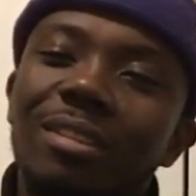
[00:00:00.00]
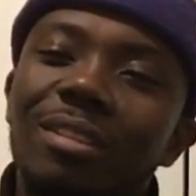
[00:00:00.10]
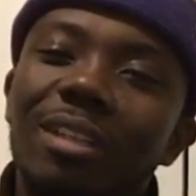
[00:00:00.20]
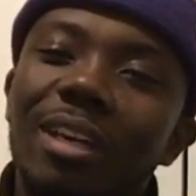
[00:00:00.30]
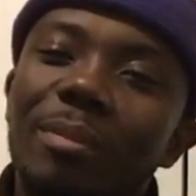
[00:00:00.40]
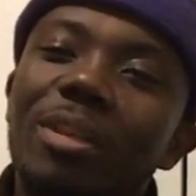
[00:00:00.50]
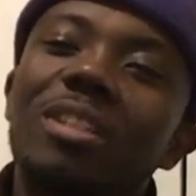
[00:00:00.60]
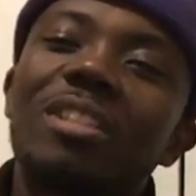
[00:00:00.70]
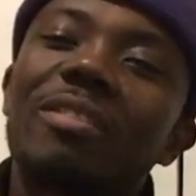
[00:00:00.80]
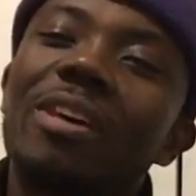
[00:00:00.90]
Yeah,
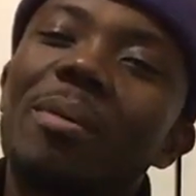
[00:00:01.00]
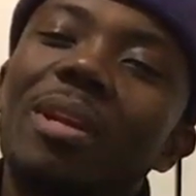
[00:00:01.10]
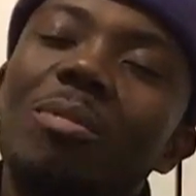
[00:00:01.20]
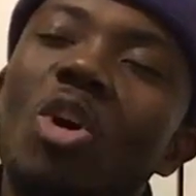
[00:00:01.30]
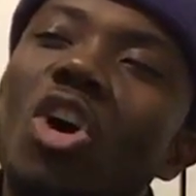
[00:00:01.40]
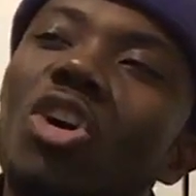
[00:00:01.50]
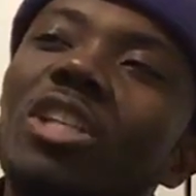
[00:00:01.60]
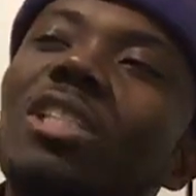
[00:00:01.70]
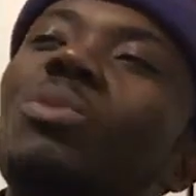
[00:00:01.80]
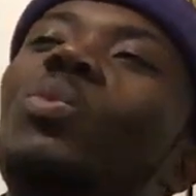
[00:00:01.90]
because of Eminem, all
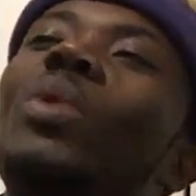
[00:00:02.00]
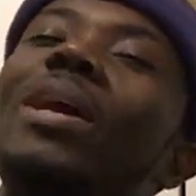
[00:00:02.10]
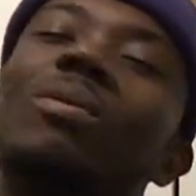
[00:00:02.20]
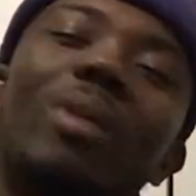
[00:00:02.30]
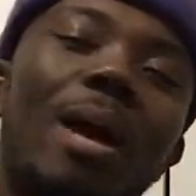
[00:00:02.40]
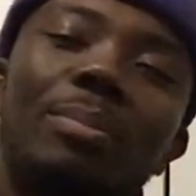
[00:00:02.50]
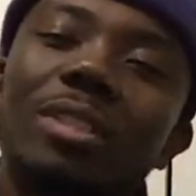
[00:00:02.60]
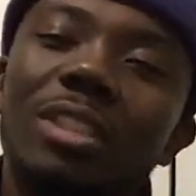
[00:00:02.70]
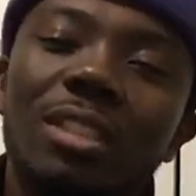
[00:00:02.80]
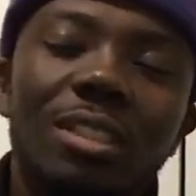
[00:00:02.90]
these white rappers,